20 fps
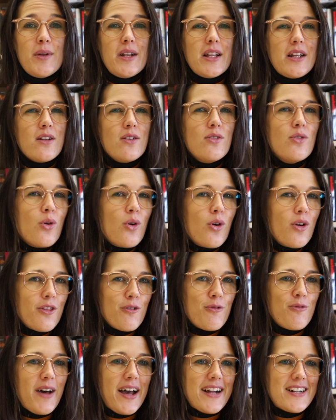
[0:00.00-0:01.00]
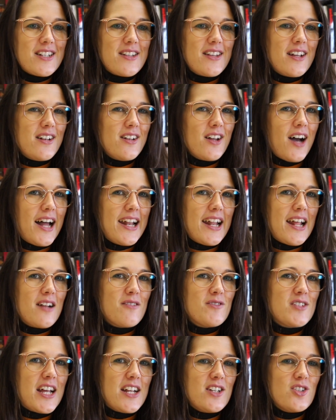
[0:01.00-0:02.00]
but ignore the fact that 9 out
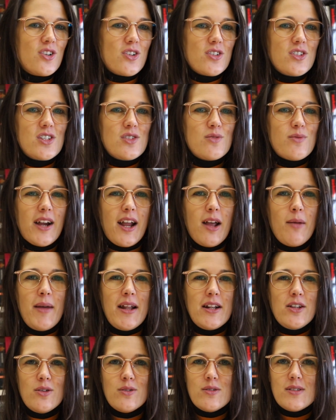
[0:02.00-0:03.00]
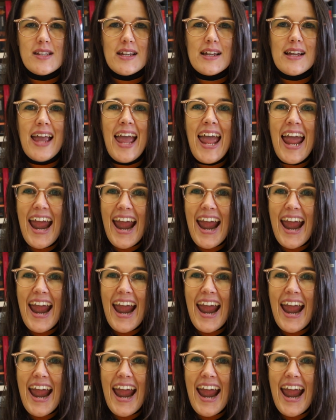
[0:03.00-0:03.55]
of 10 doctors recommend using